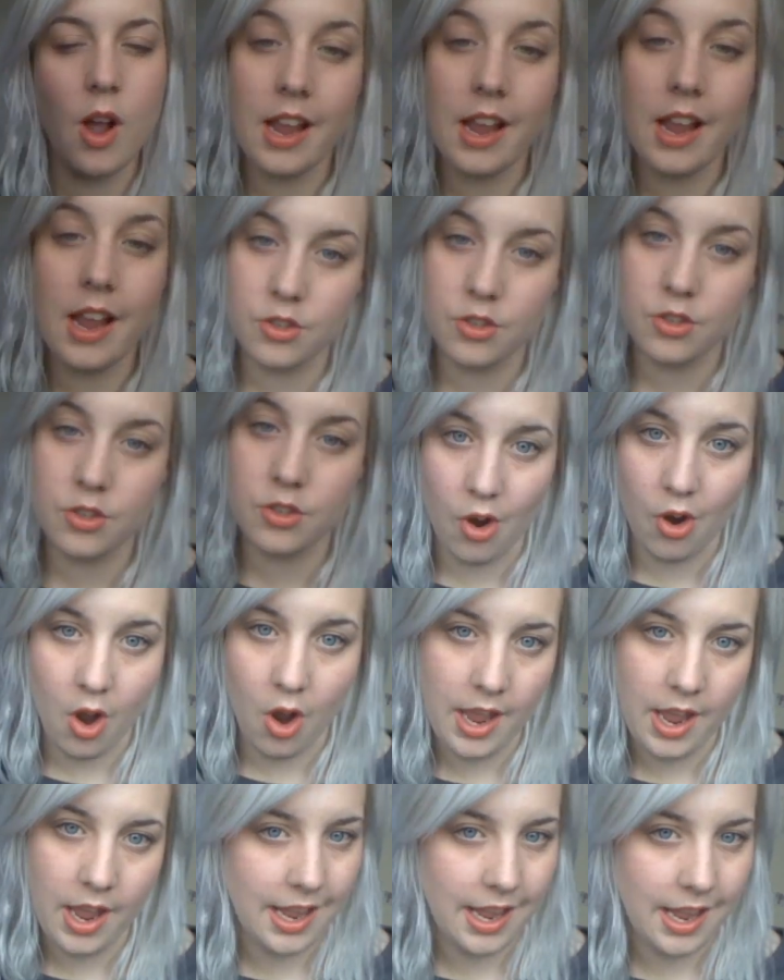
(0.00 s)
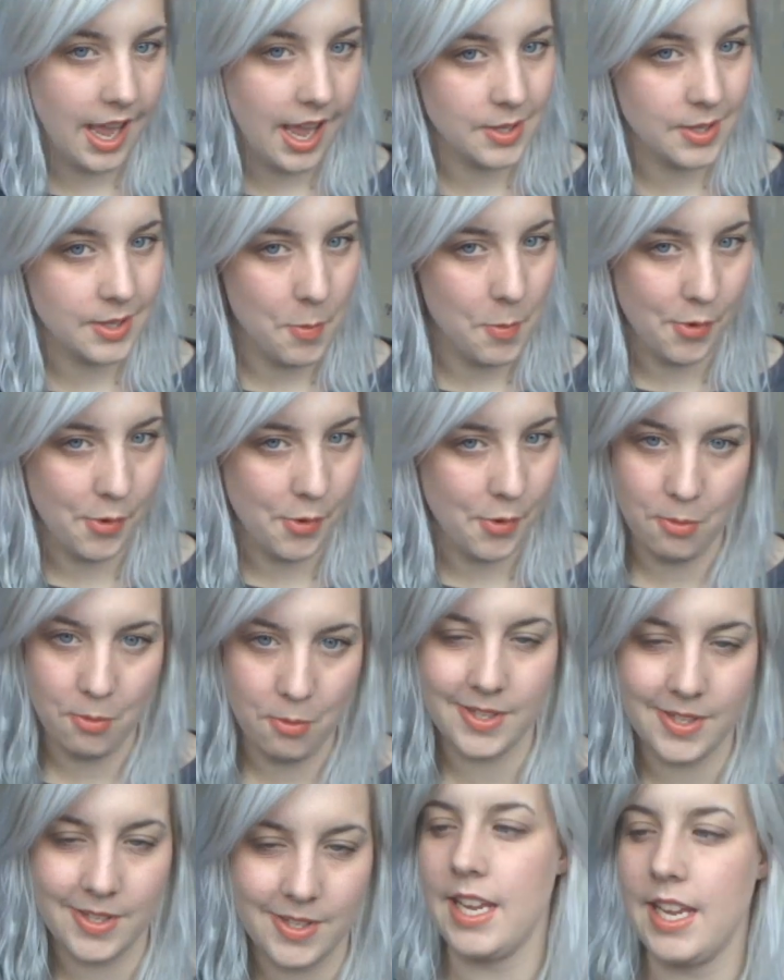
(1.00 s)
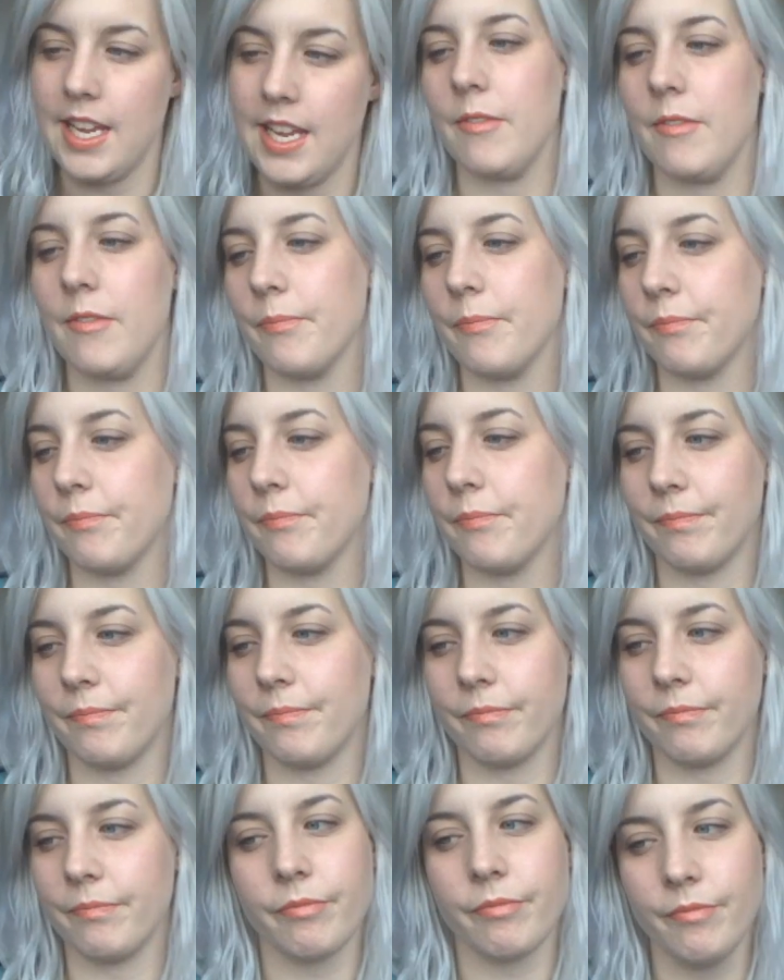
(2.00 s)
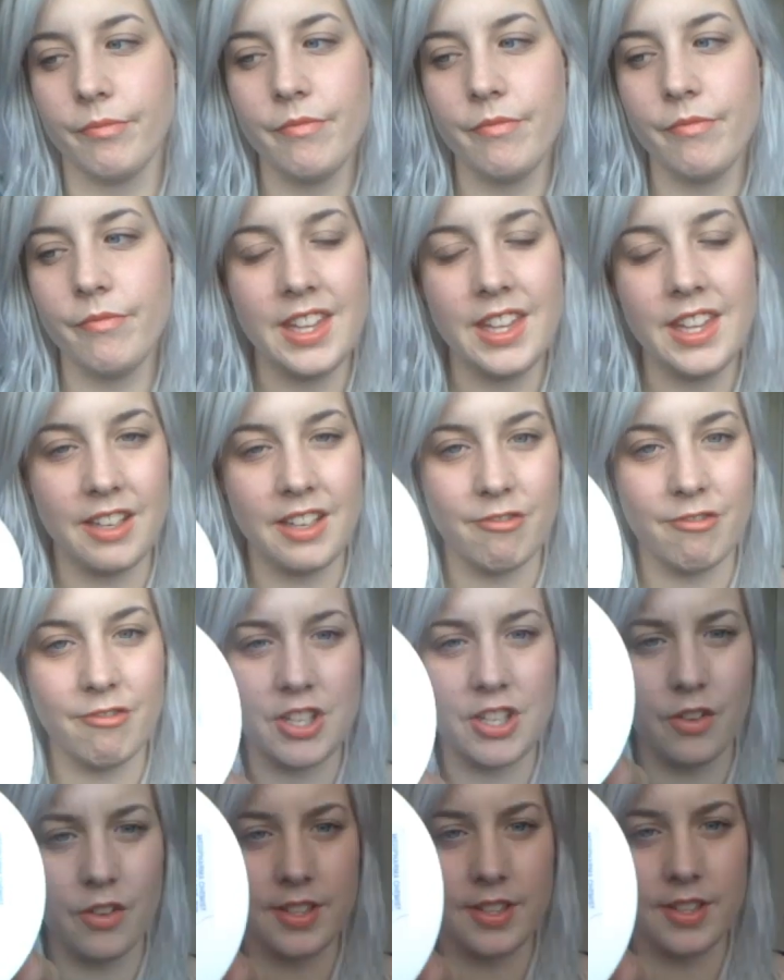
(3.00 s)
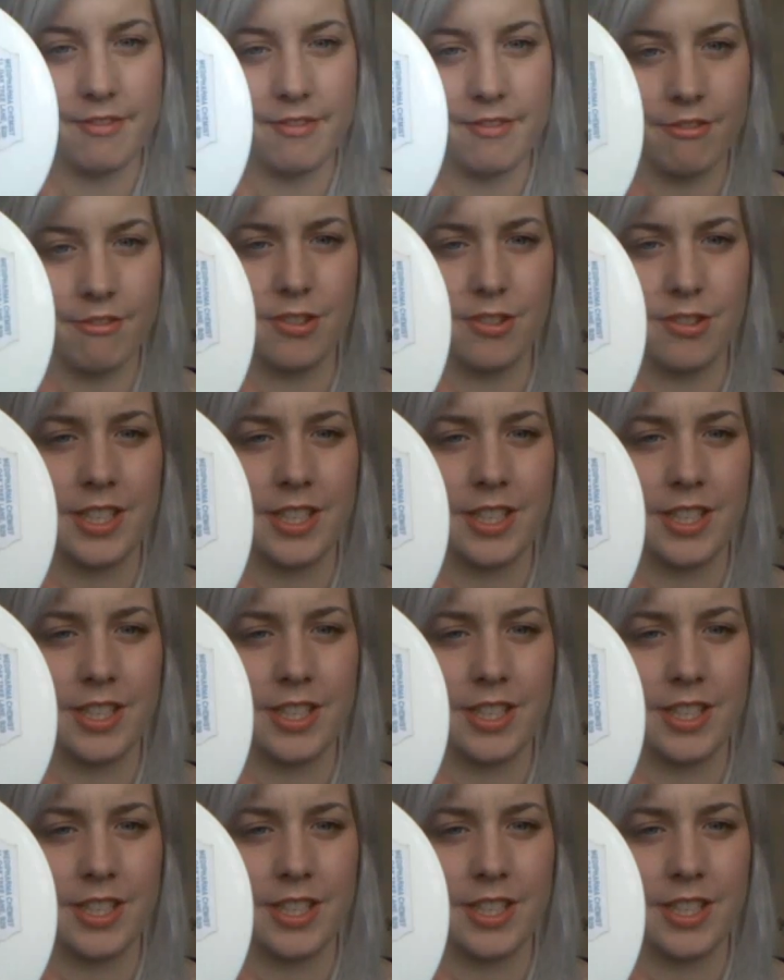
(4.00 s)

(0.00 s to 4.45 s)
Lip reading: extra dry and eczema prone skin. Results in 4